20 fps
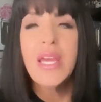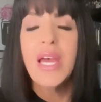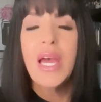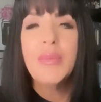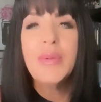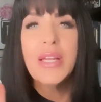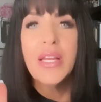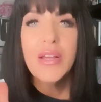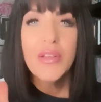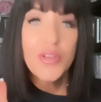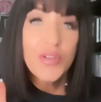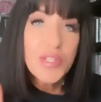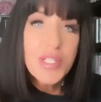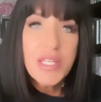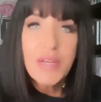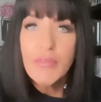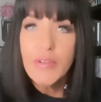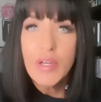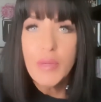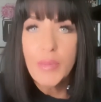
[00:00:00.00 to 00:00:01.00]
I mean, there's
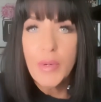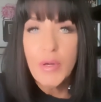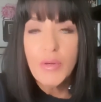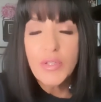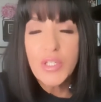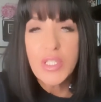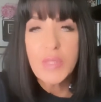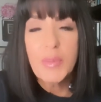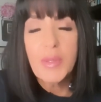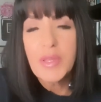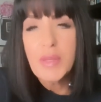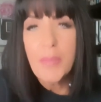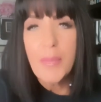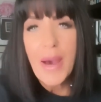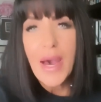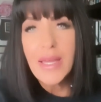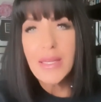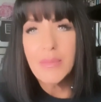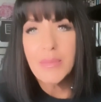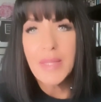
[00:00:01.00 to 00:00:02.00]
different approaches, but the
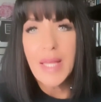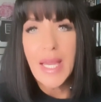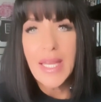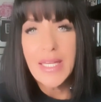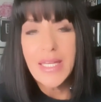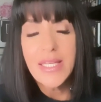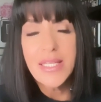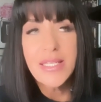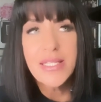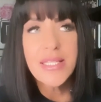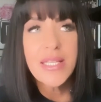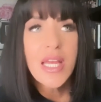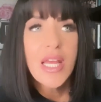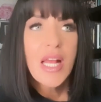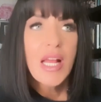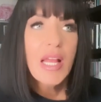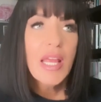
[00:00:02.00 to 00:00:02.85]
bottom line is